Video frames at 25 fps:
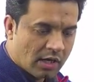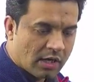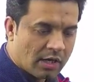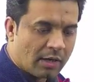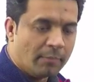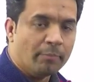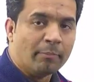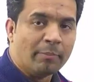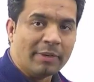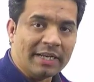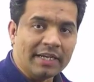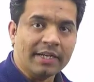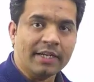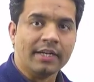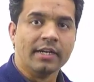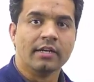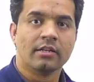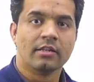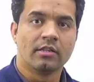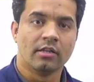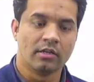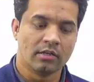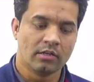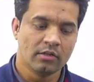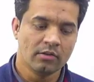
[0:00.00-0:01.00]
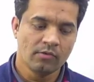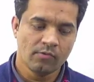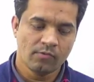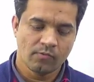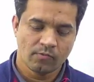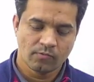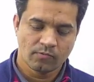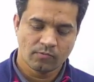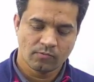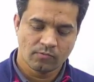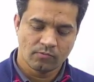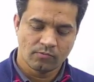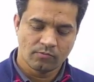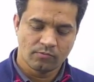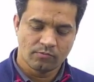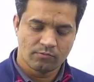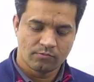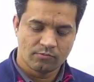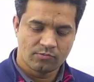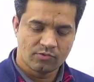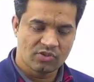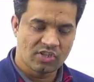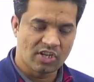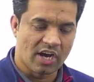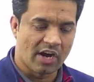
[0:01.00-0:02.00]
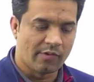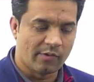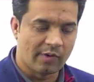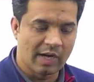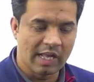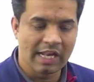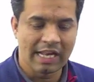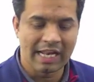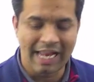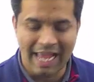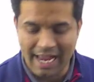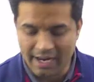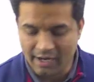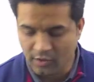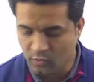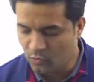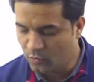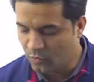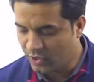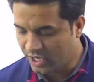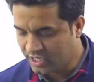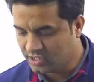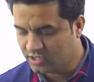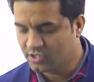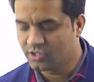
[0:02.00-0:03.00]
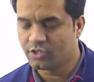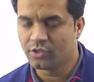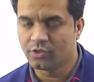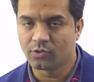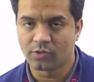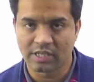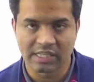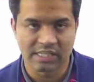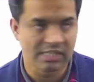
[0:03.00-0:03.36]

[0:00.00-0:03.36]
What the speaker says: completed the Java language, you